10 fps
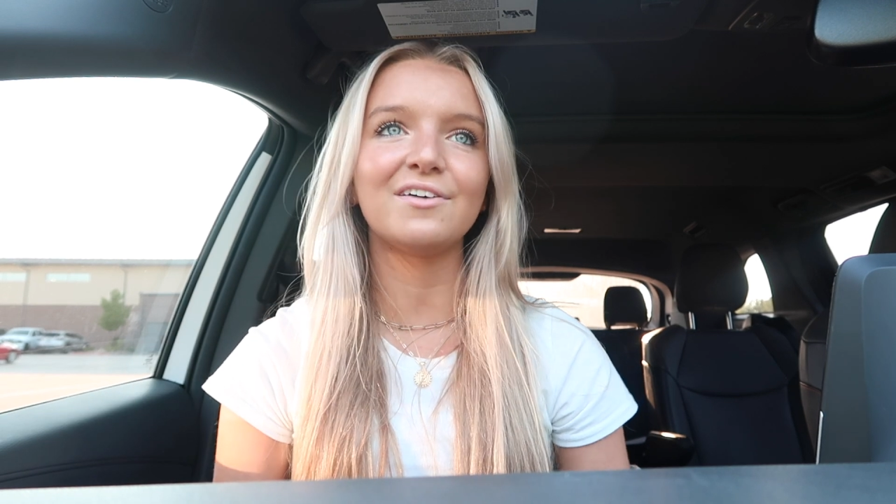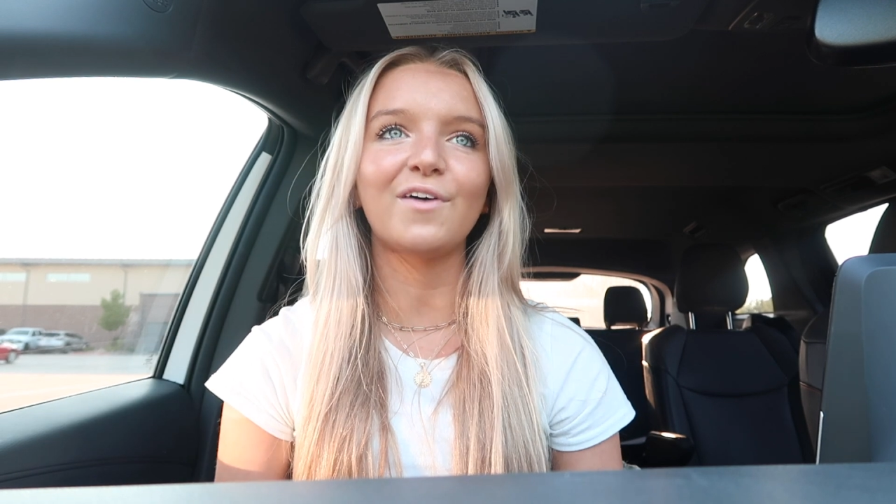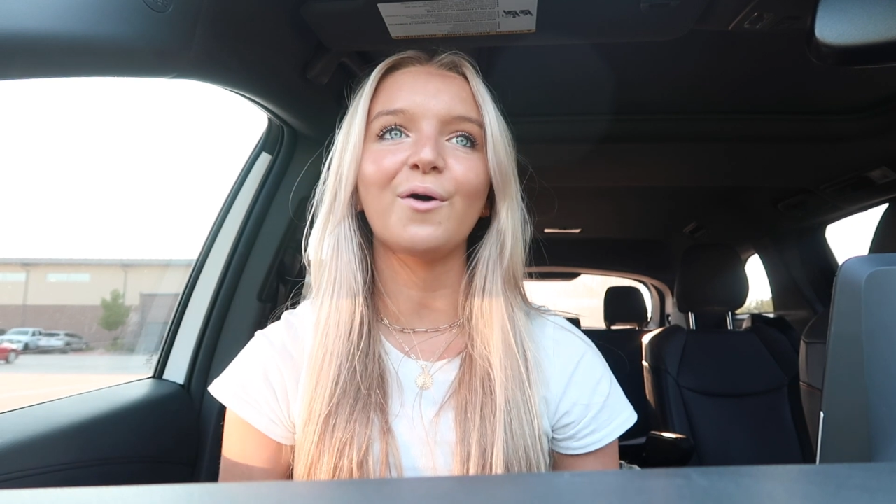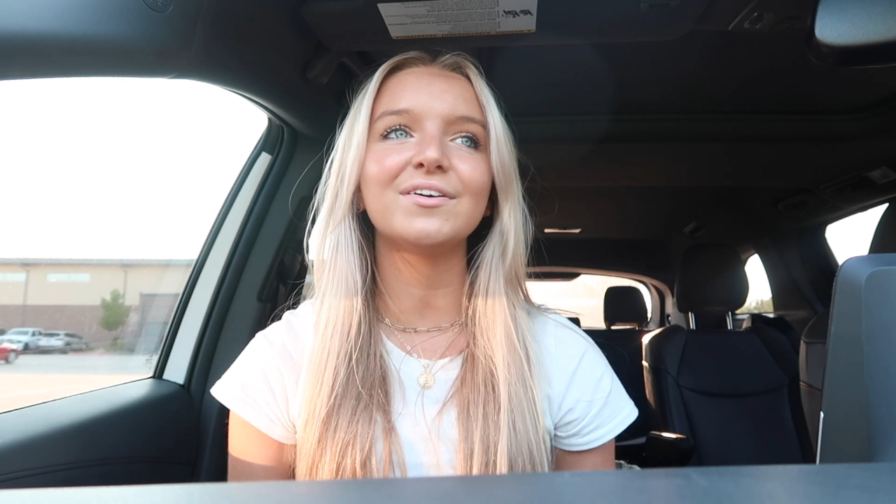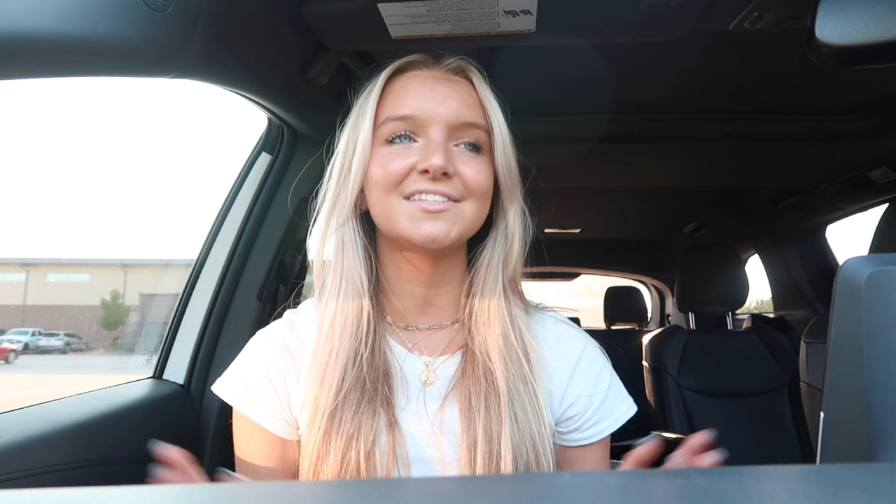
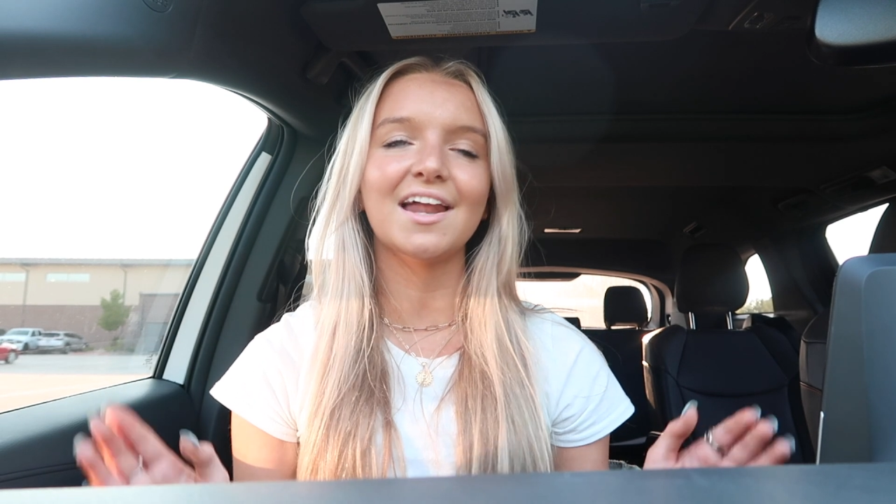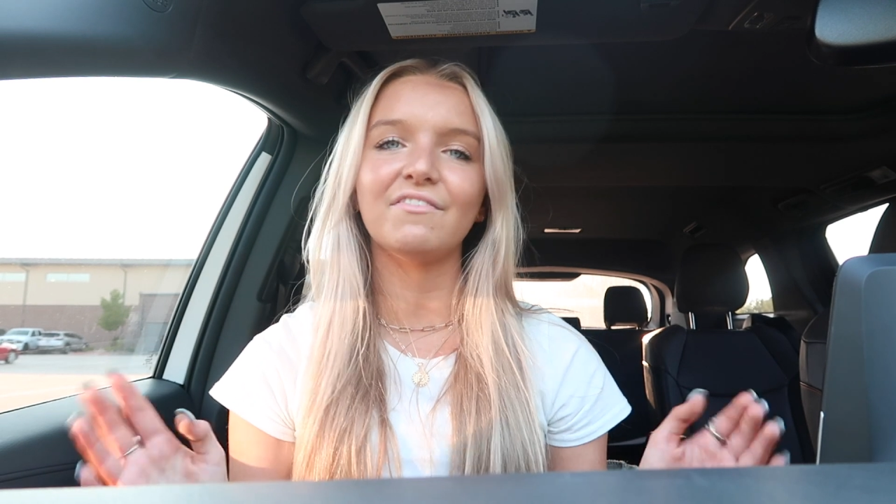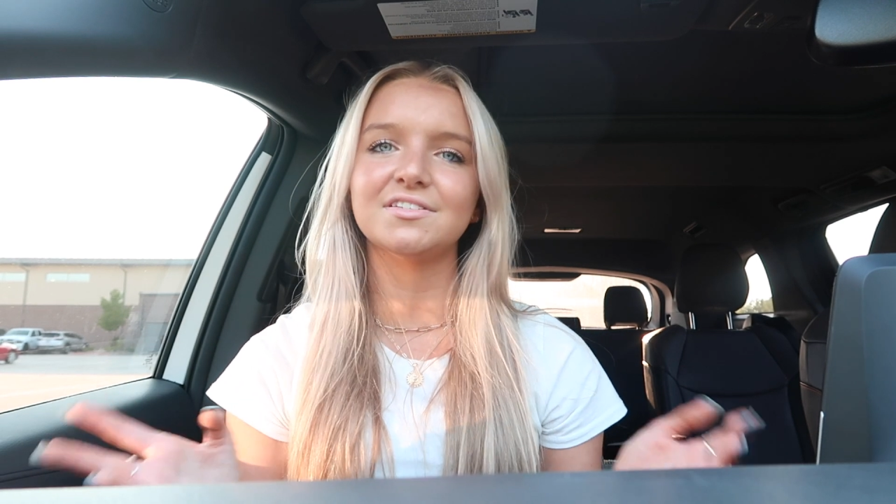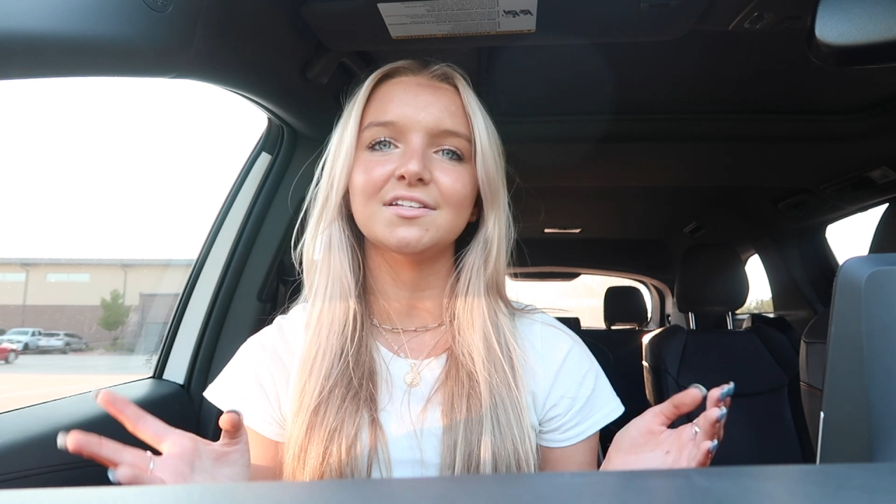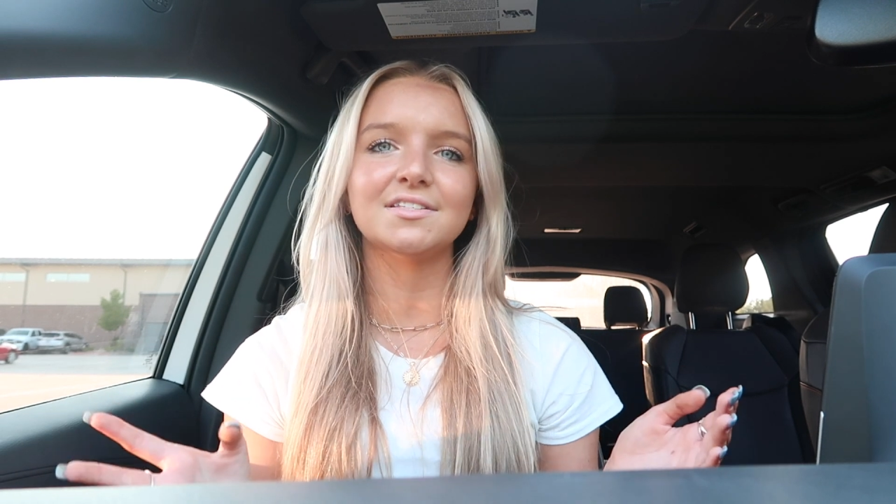I've always said
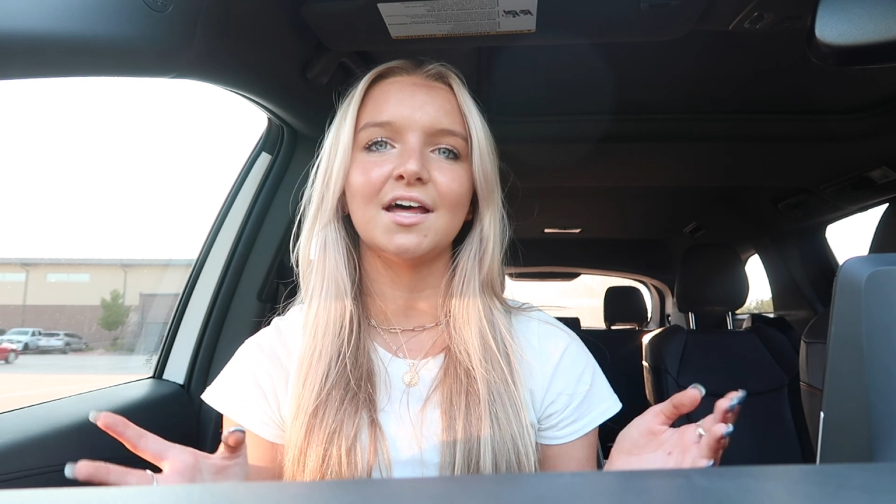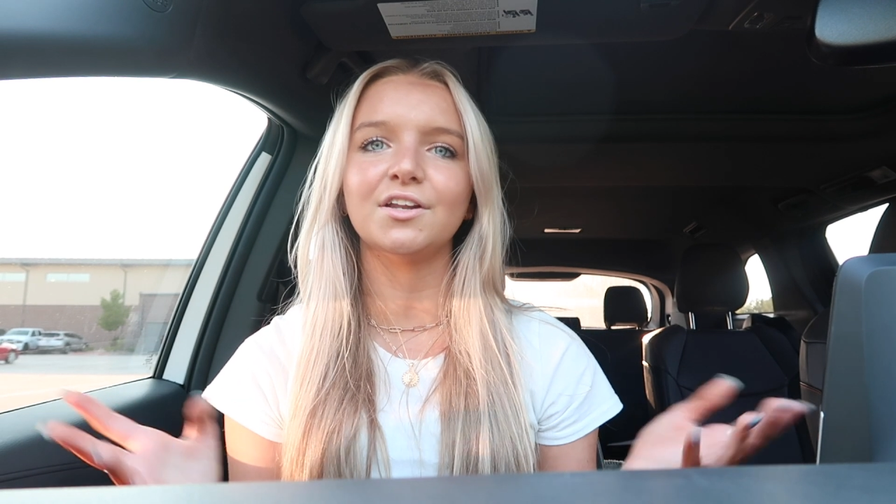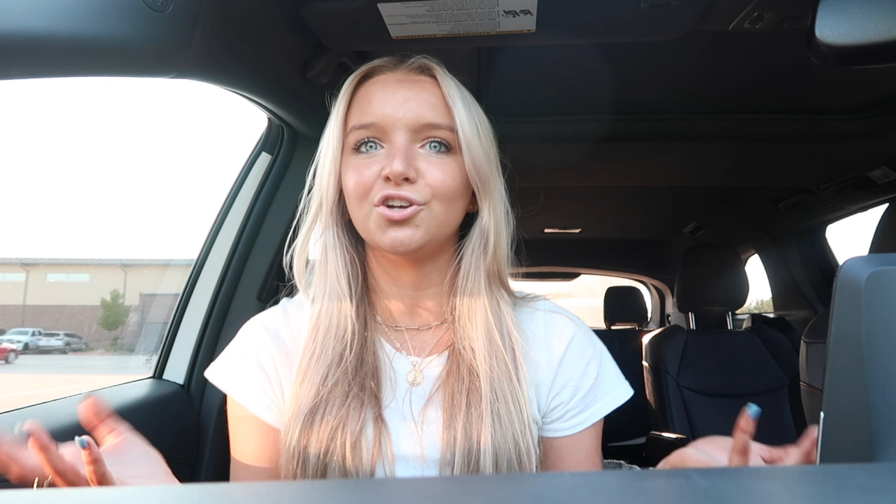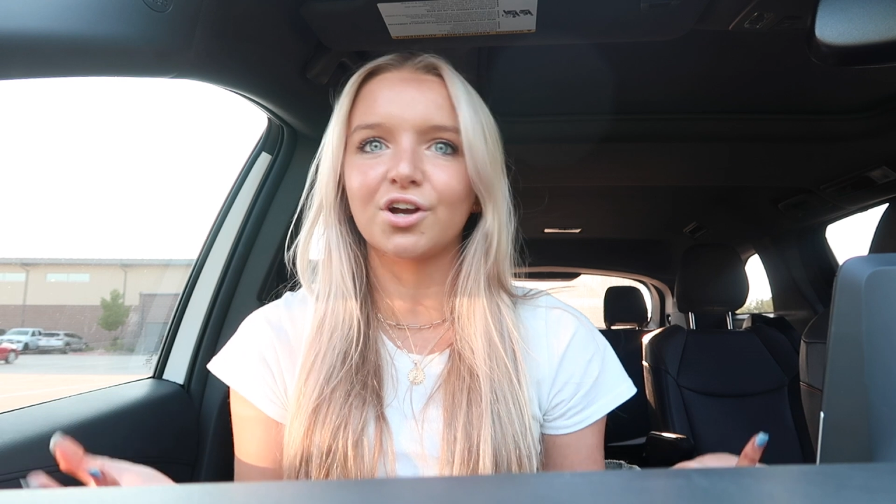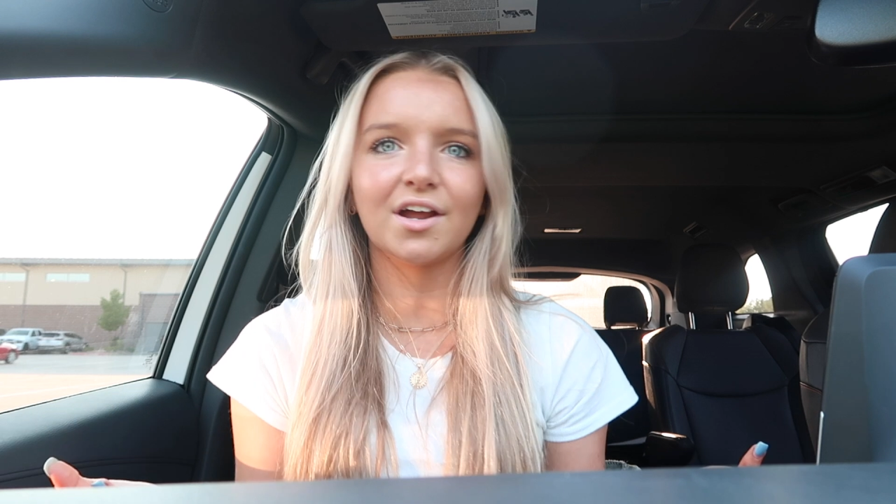ever since
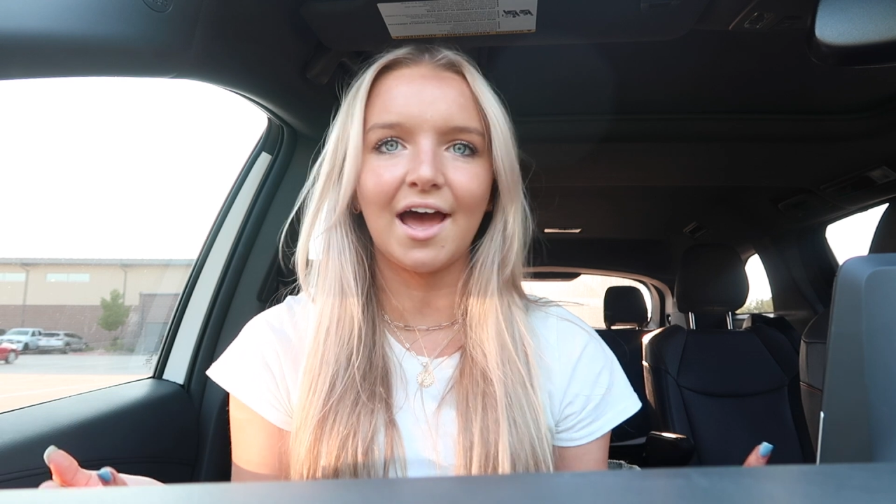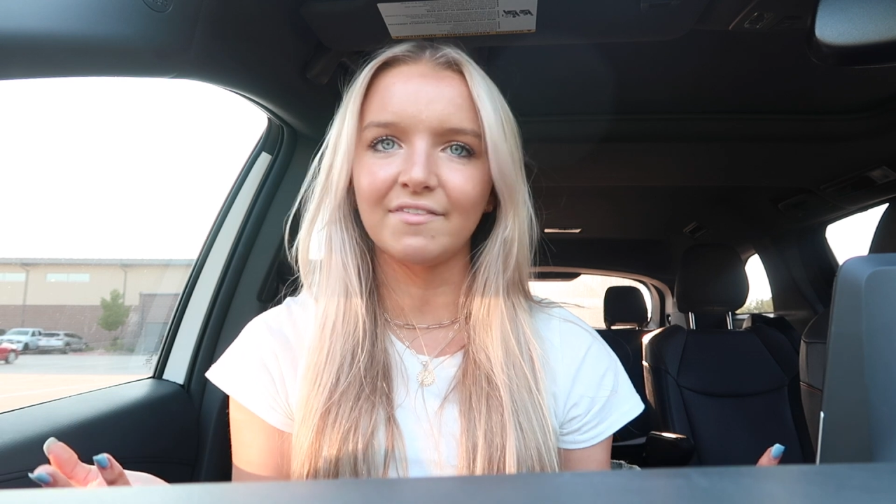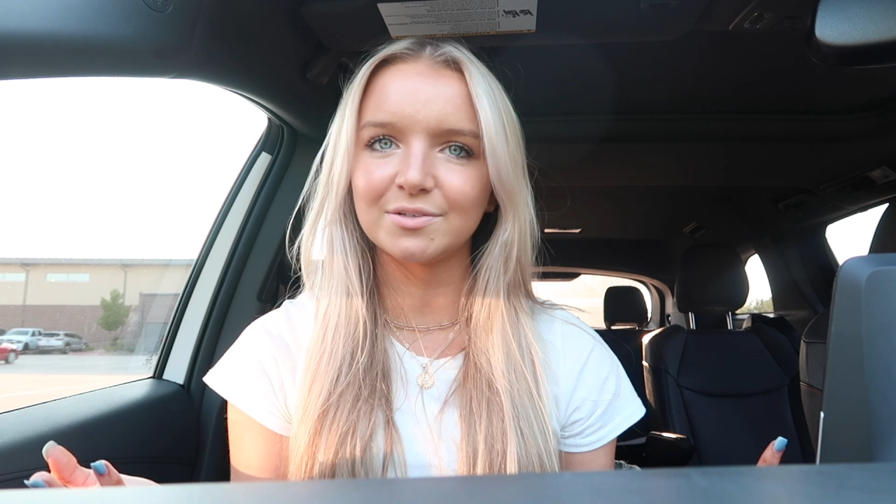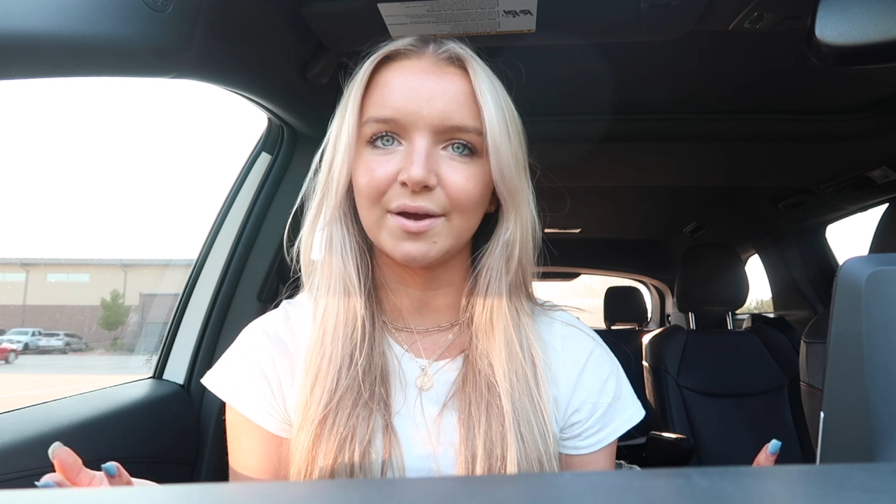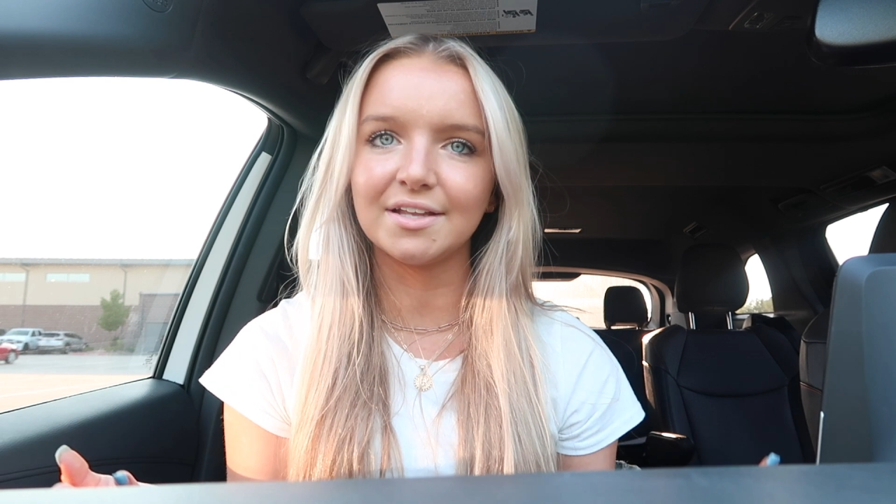then, you're gonna
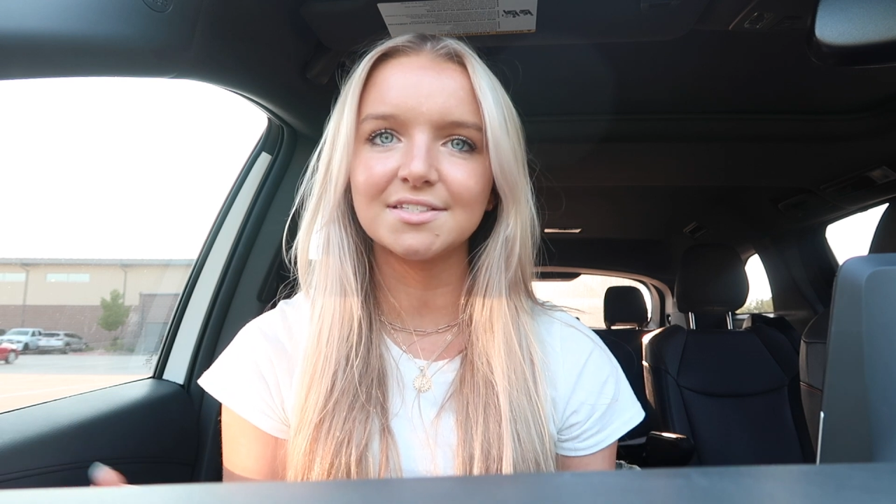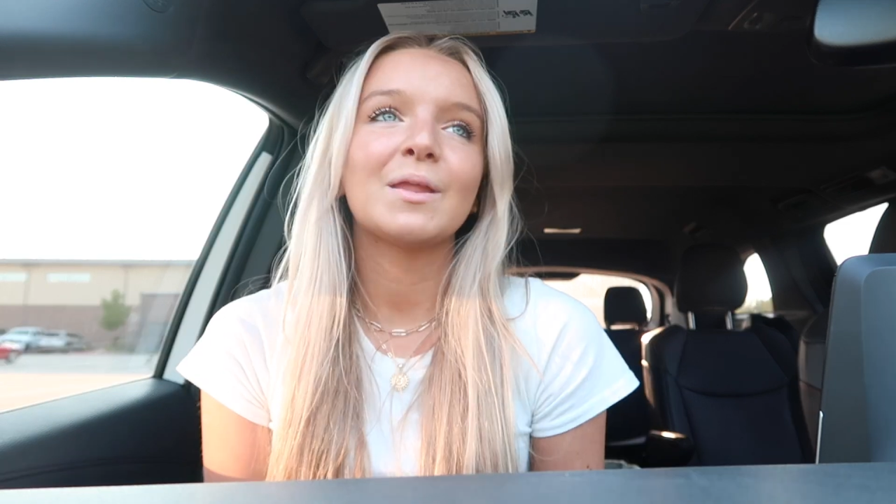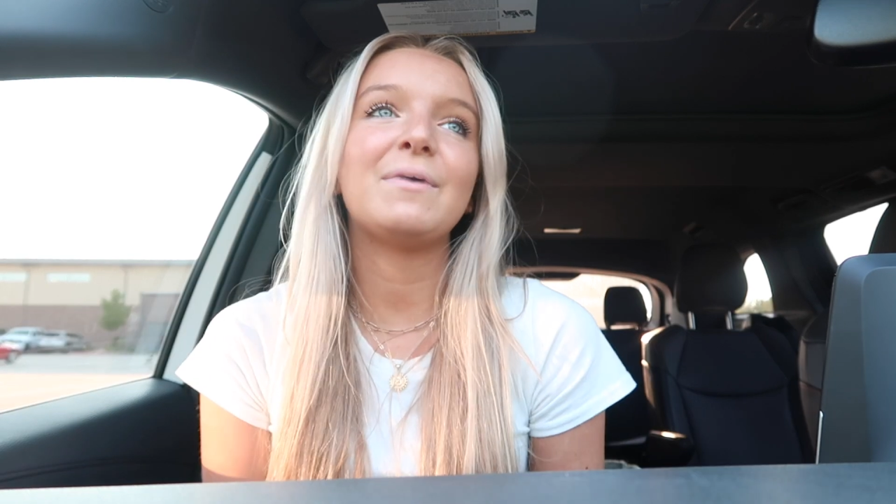have twins.